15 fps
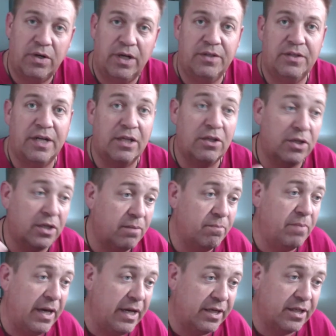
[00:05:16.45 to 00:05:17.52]
And then I look at
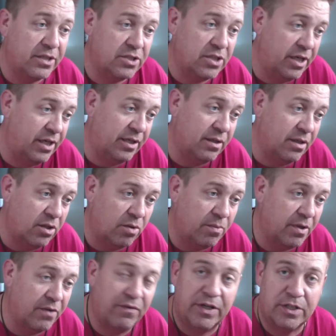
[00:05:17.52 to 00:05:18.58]
bacon as like a little
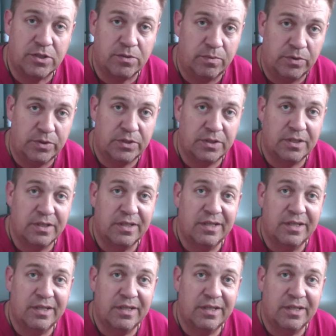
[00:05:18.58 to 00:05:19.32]
bit of vegetables